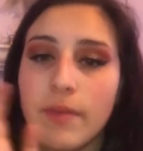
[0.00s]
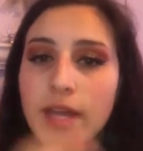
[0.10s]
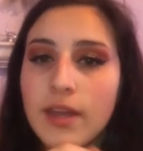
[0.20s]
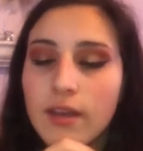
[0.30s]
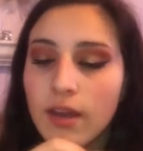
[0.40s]

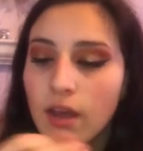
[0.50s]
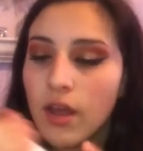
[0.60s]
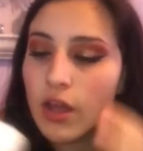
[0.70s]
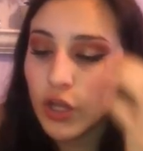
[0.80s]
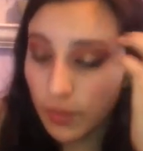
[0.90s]
making
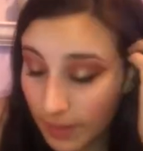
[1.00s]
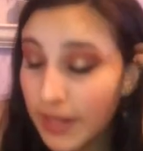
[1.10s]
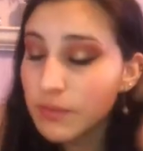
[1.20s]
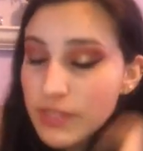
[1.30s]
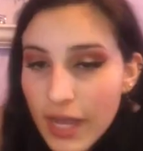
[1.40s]
your
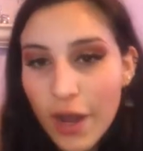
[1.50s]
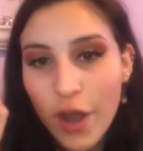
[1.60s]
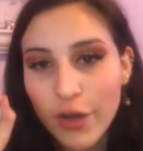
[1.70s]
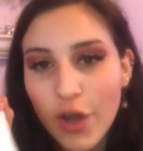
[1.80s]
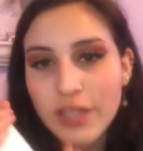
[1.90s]
makeup stay
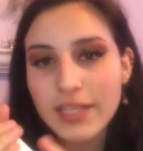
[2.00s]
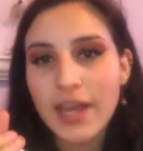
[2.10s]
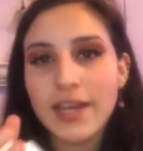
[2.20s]
on all day